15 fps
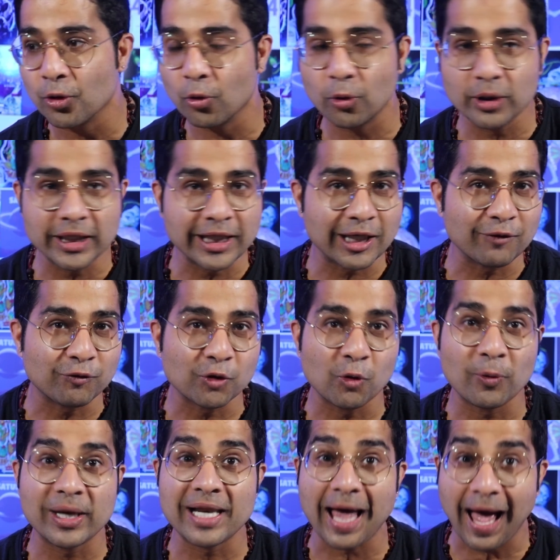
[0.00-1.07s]
only if you
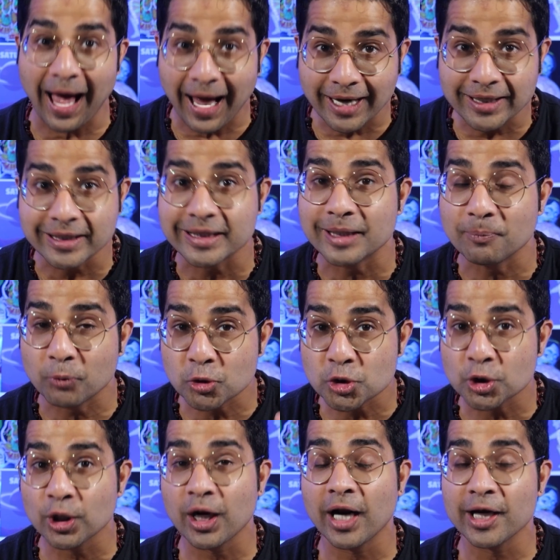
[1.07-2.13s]
will add the
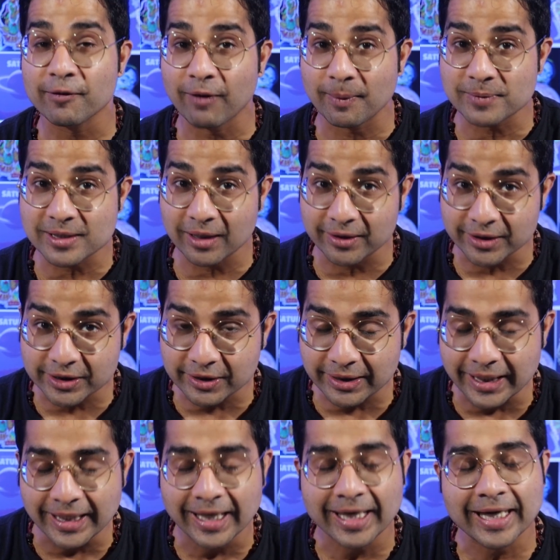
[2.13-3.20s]
Pushkara Navamsha
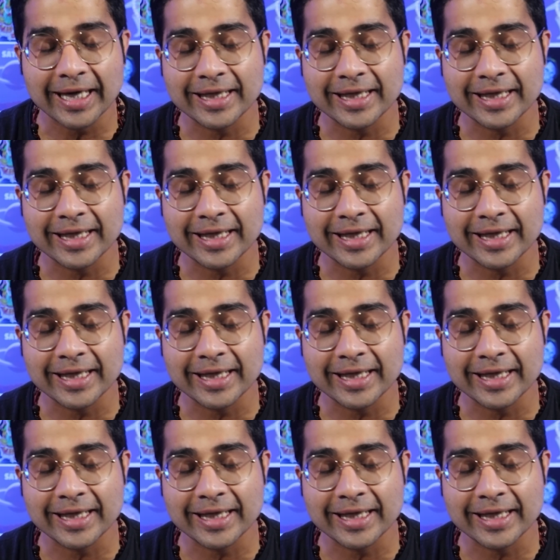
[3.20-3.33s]
degree,